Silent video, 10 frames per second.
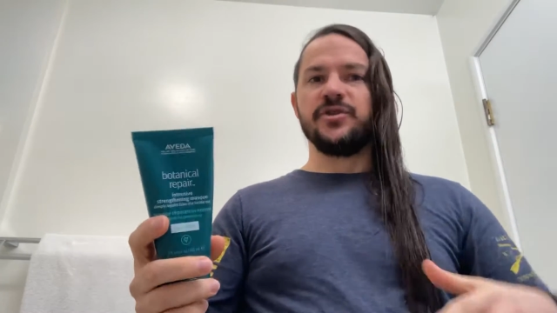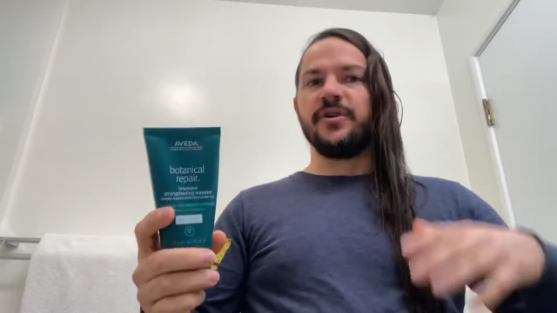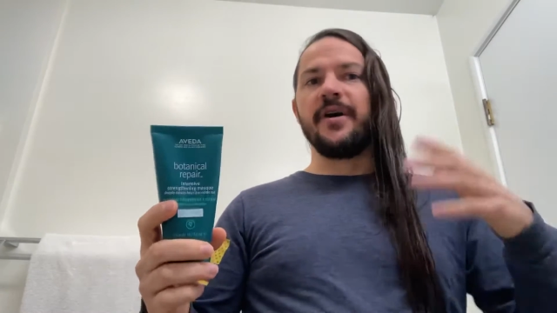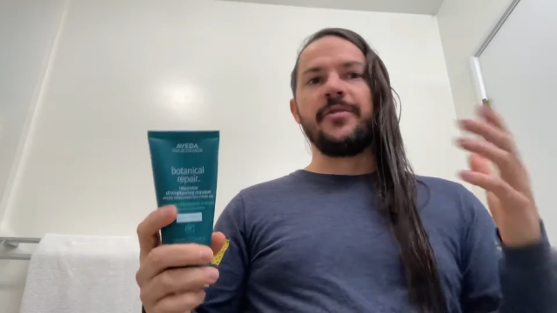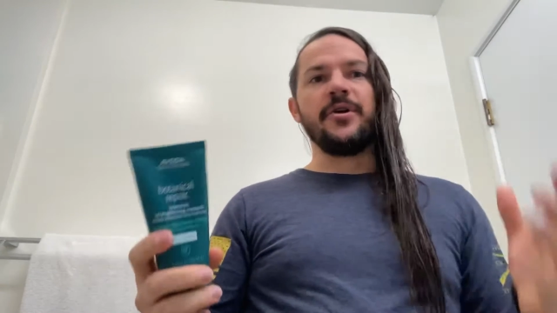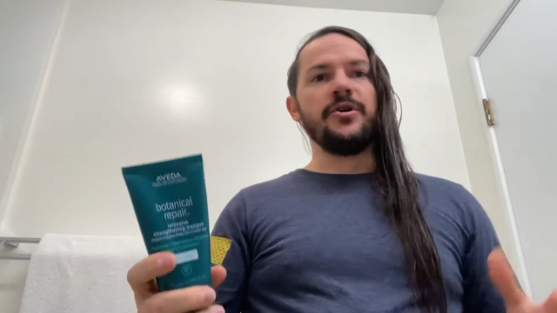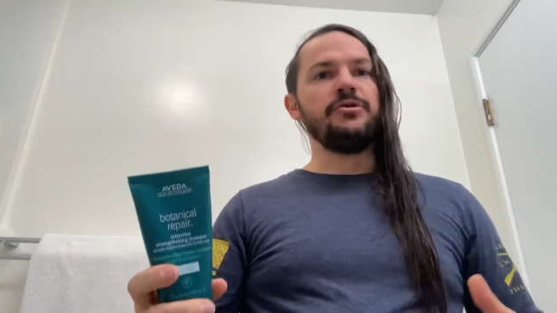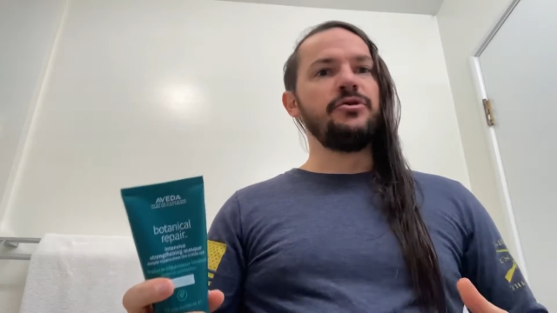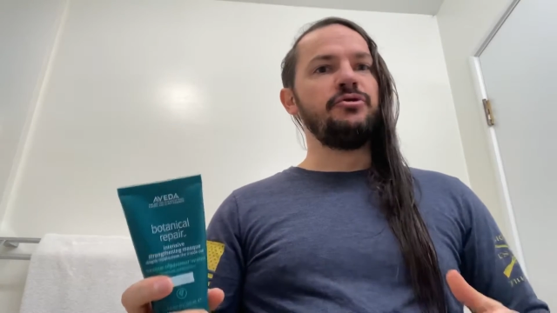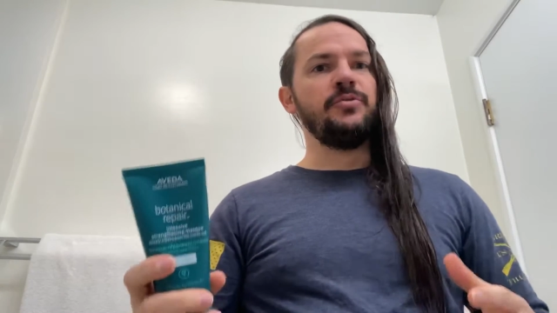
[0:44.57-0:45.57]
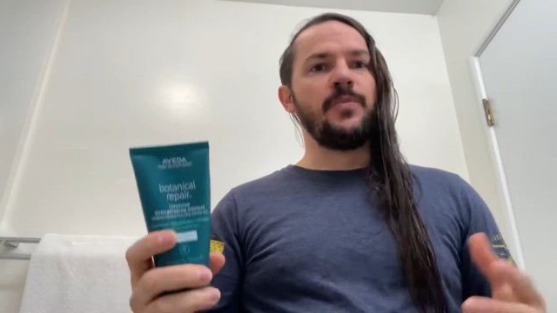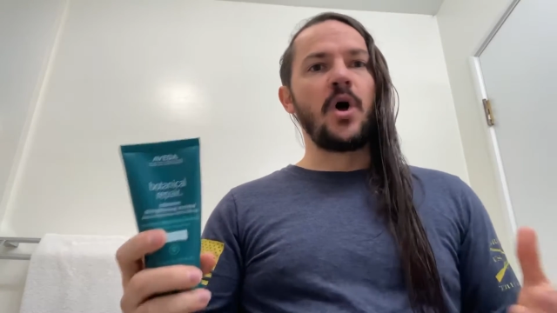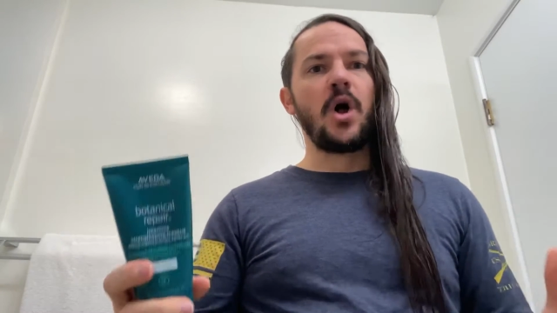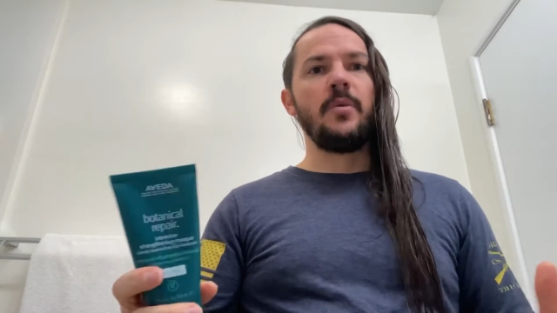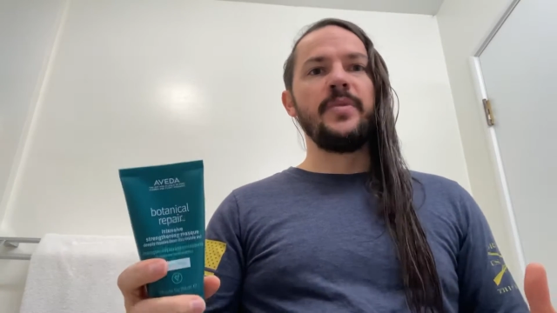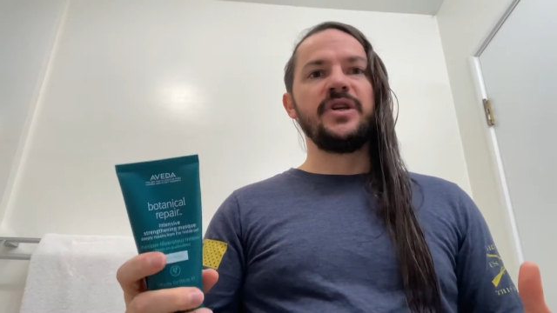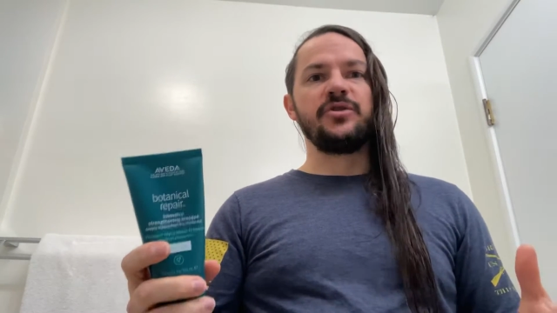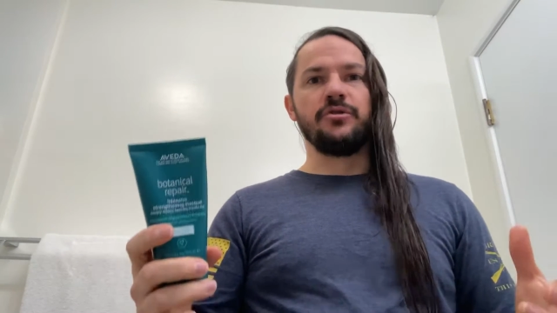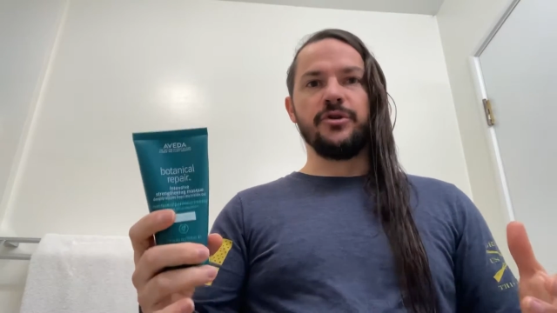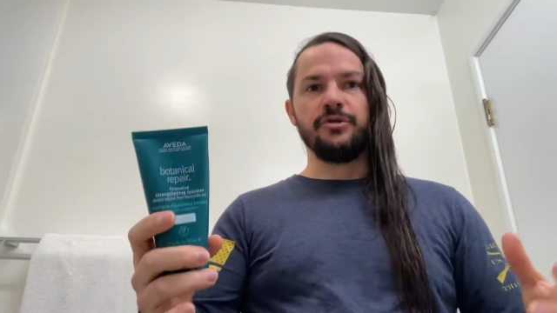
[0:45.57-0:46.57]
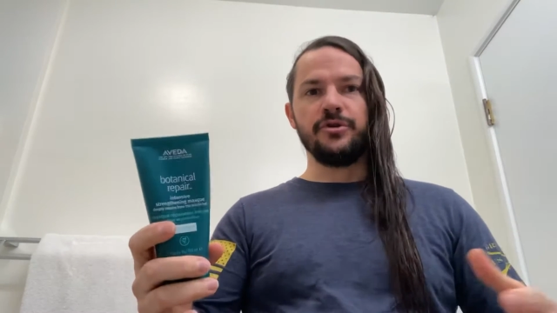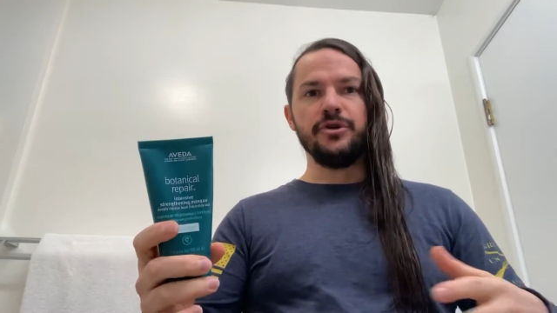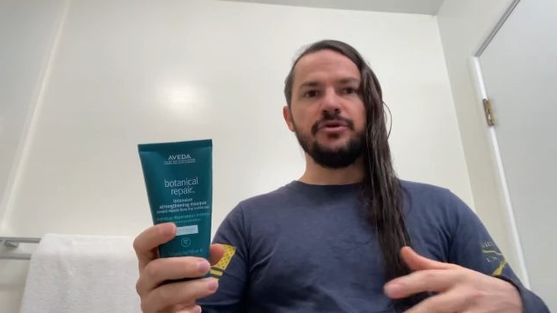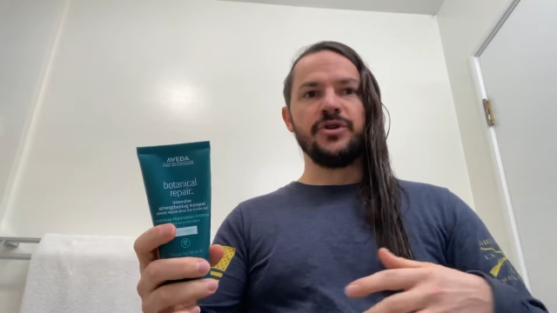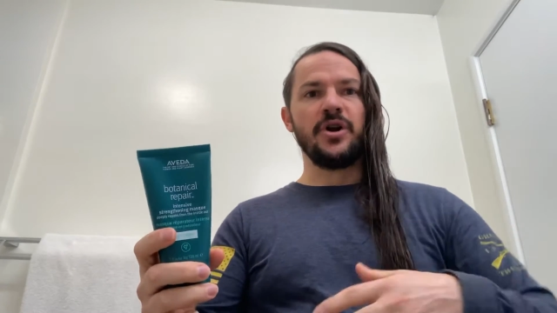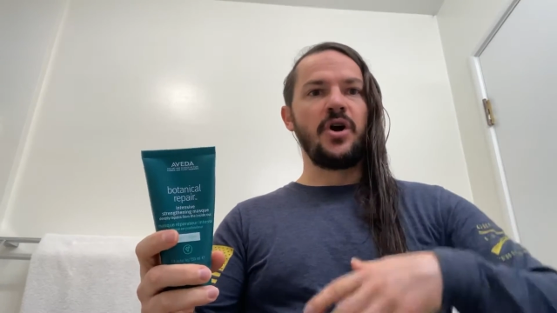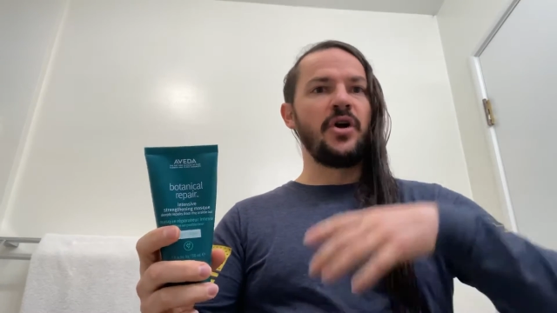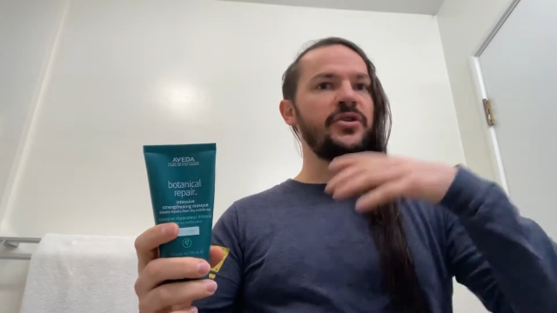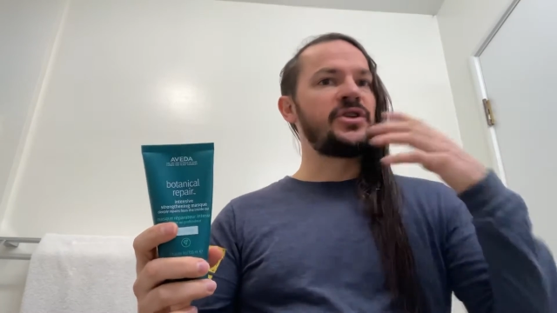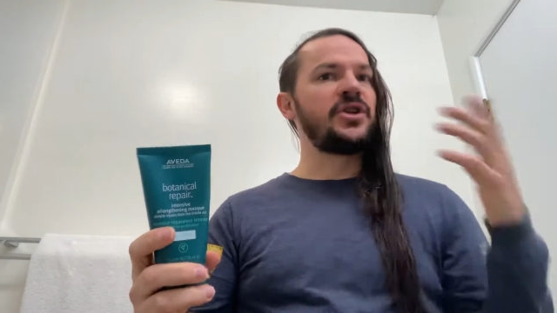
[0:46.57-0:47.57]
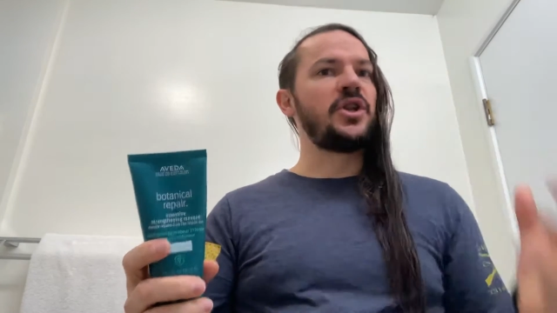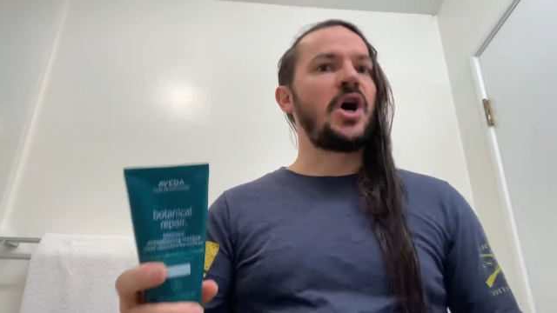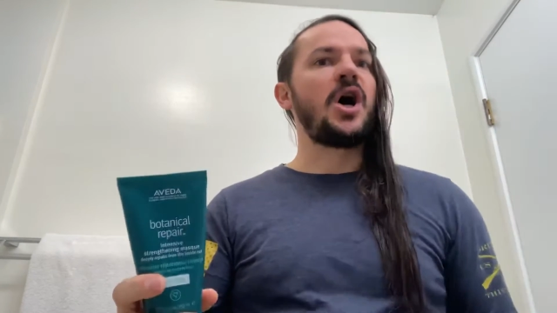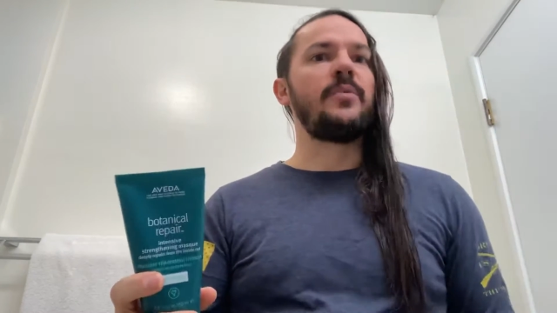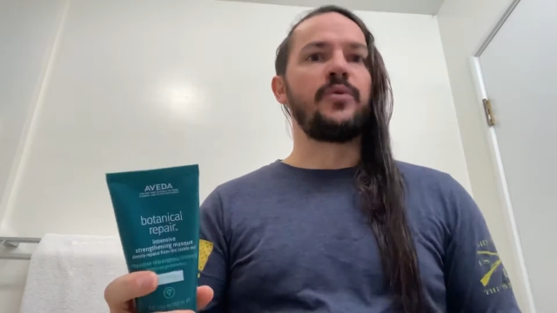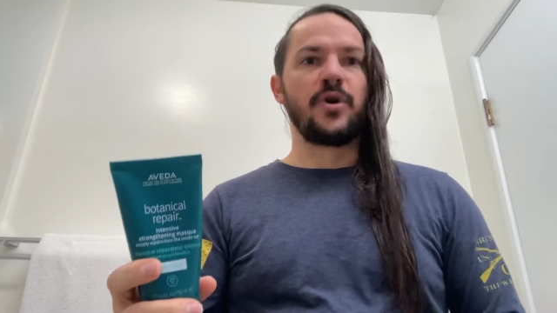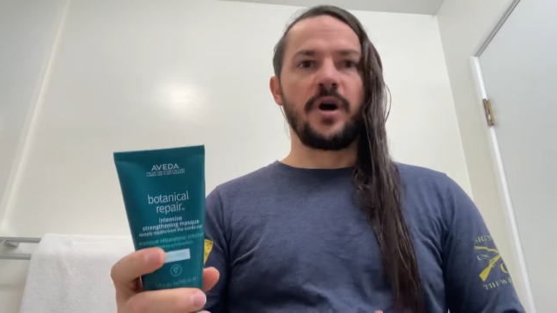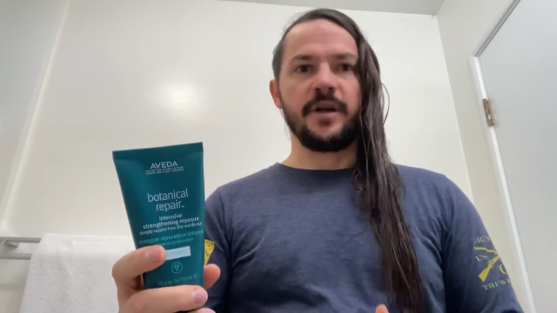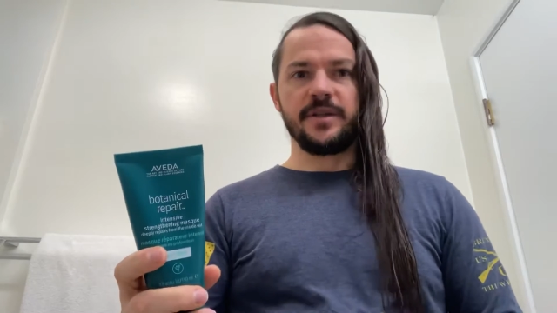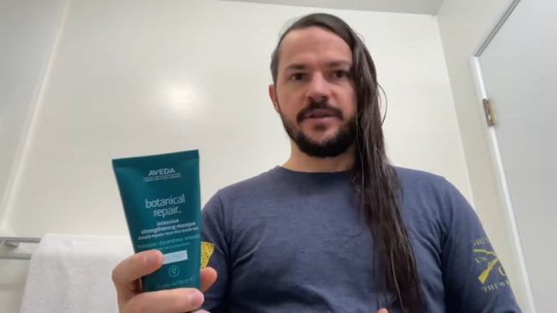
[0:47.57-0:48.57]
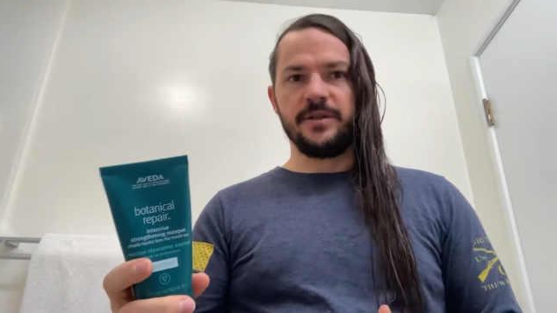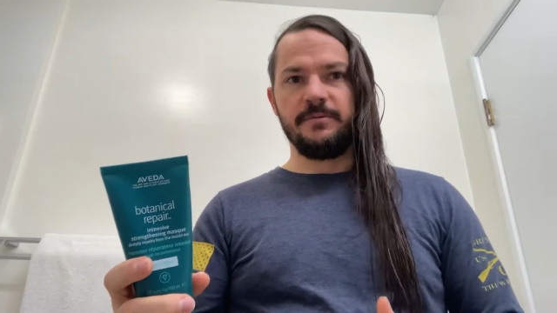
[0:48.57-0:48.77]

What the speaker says: You're out there. You're using Paul Mitchell. You're using all the salon products.